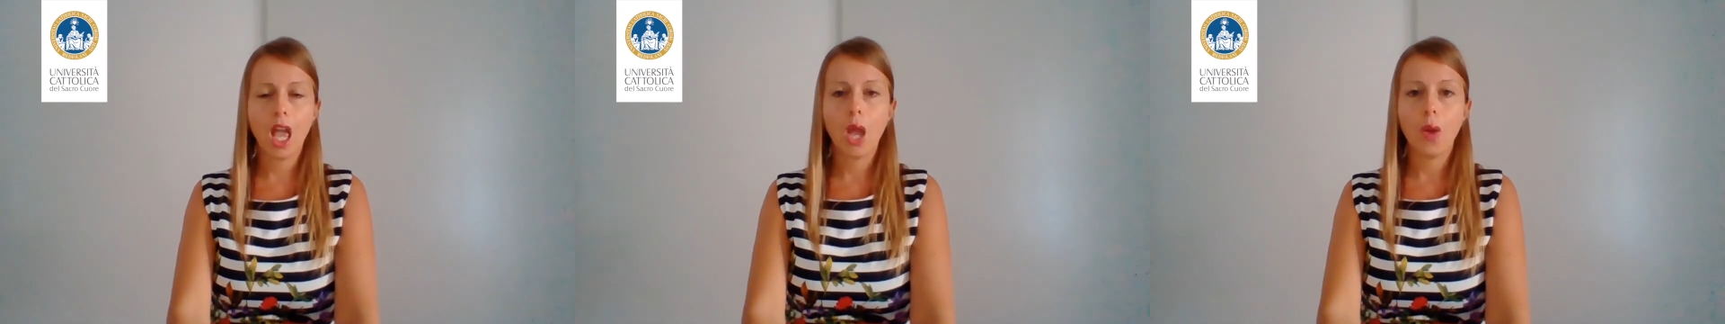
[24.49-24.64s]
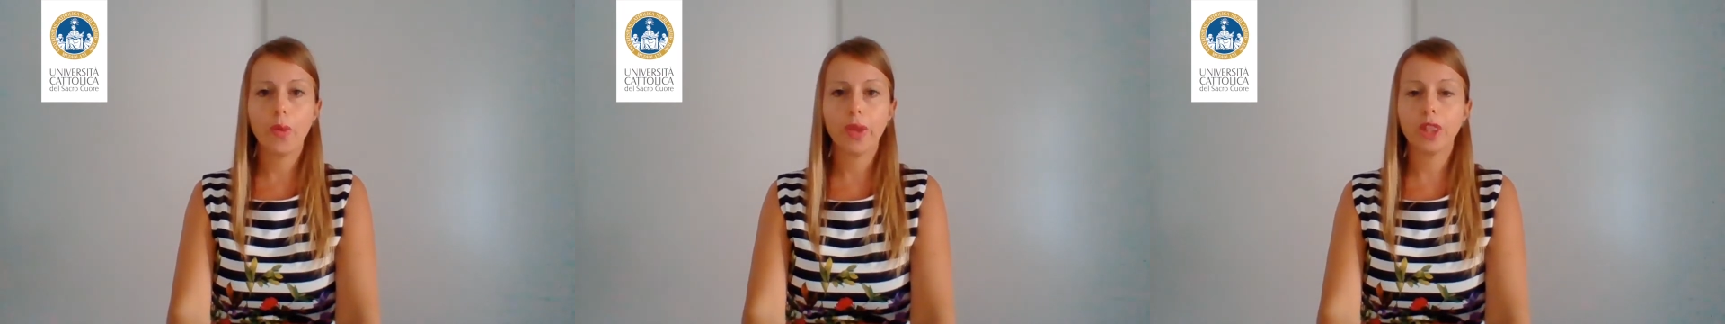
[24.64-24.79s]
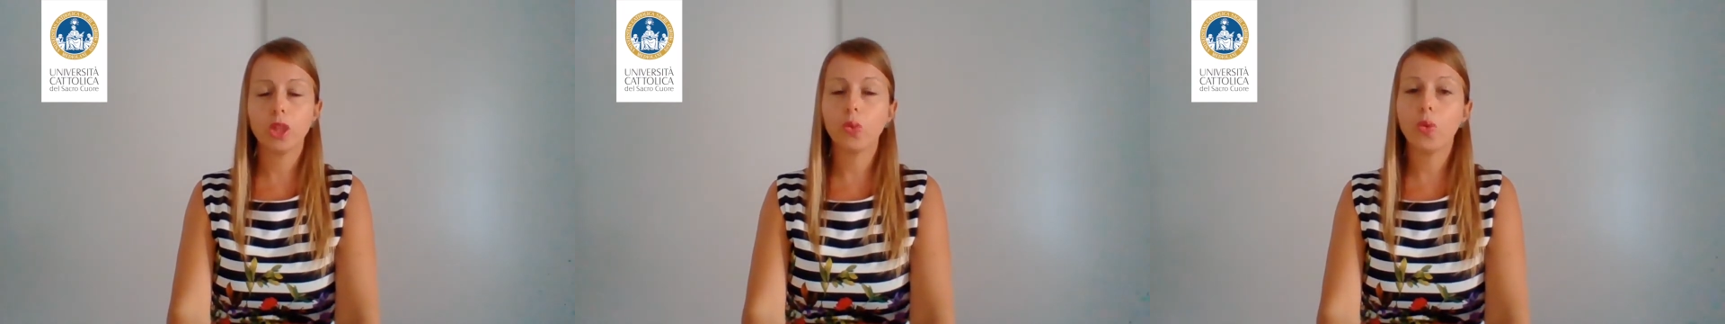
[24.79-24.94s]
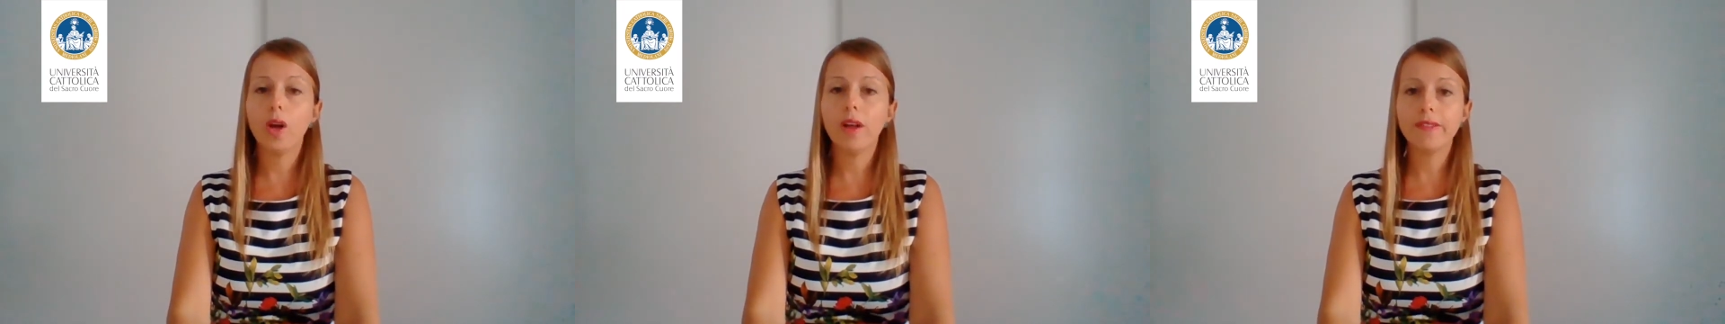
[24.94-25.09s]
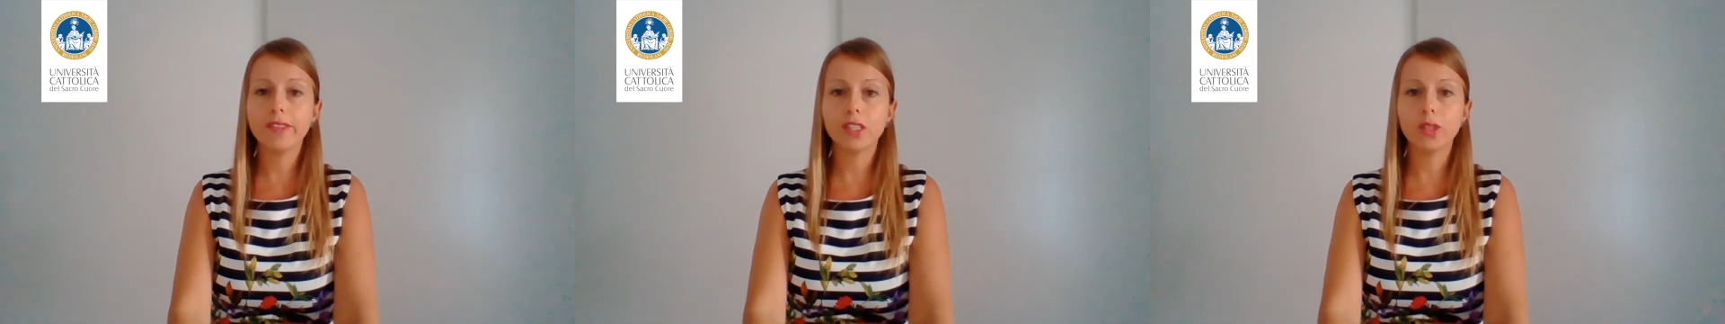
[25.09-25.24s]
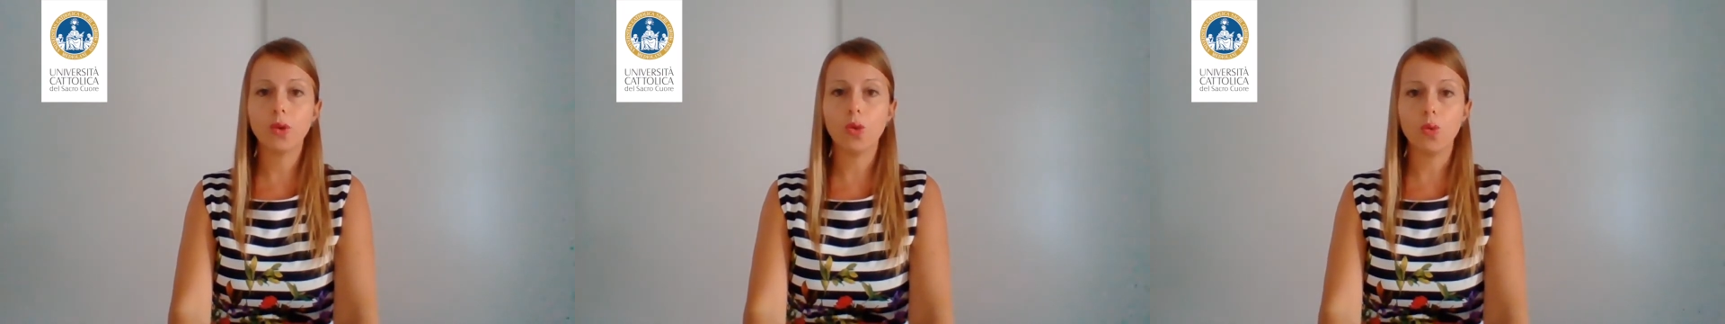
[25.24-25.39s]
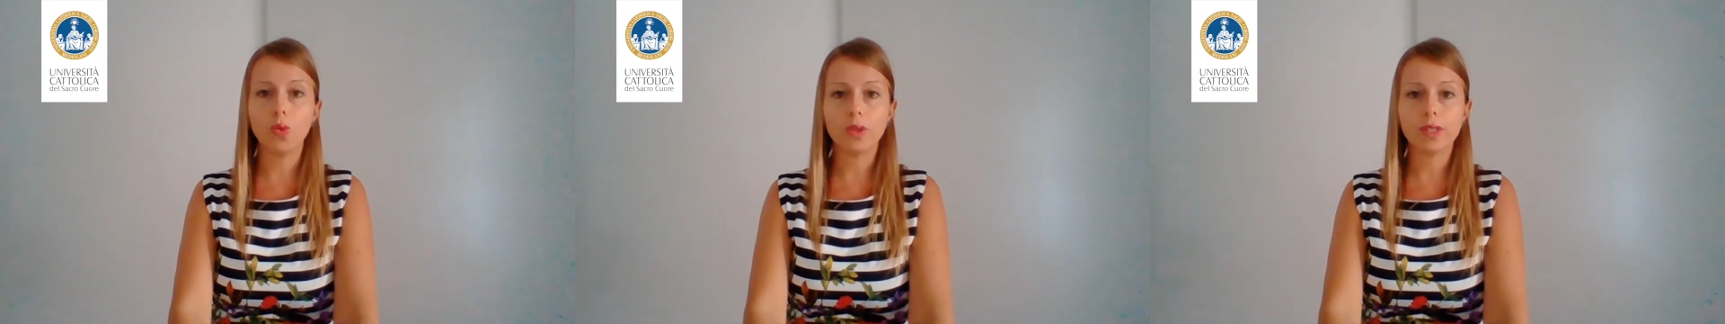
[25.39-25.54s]
With 12
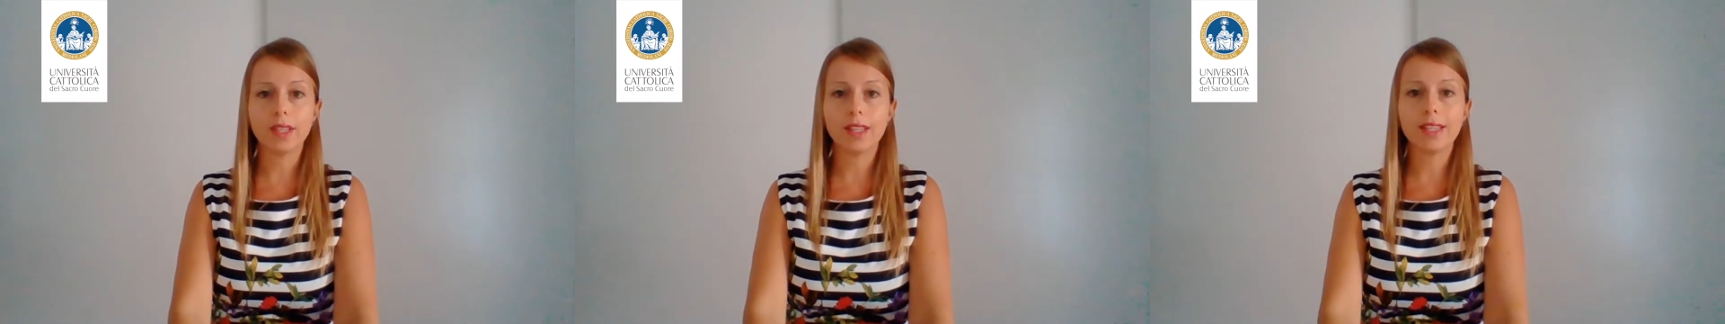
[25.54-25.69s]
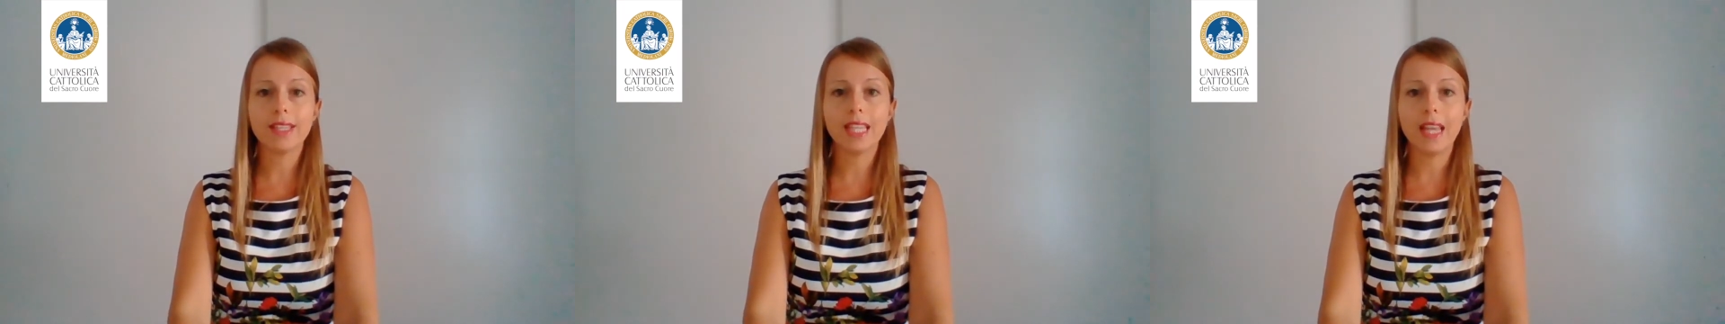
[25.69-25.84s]
schools,